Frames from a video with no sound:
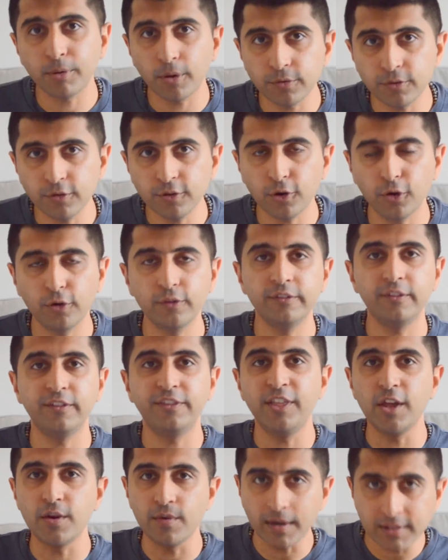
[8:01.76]
pros and cons, the
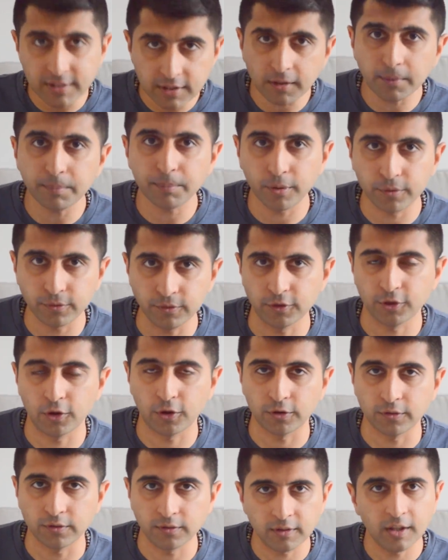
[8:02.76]
theoretical pros and
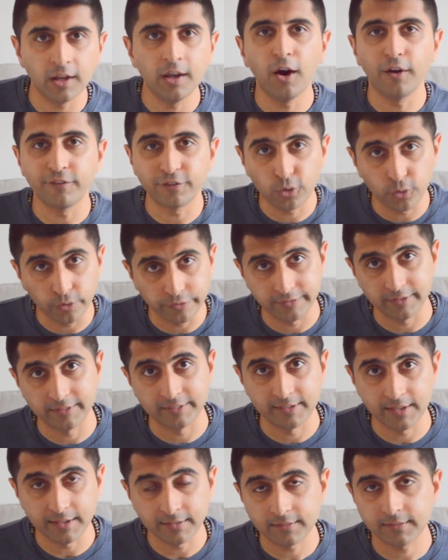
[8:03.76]
cons, of course
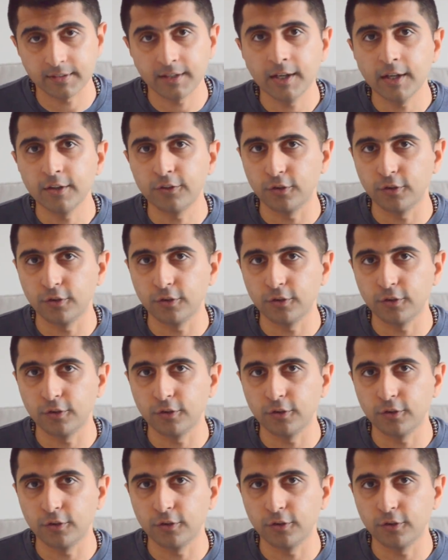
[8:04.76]
exist.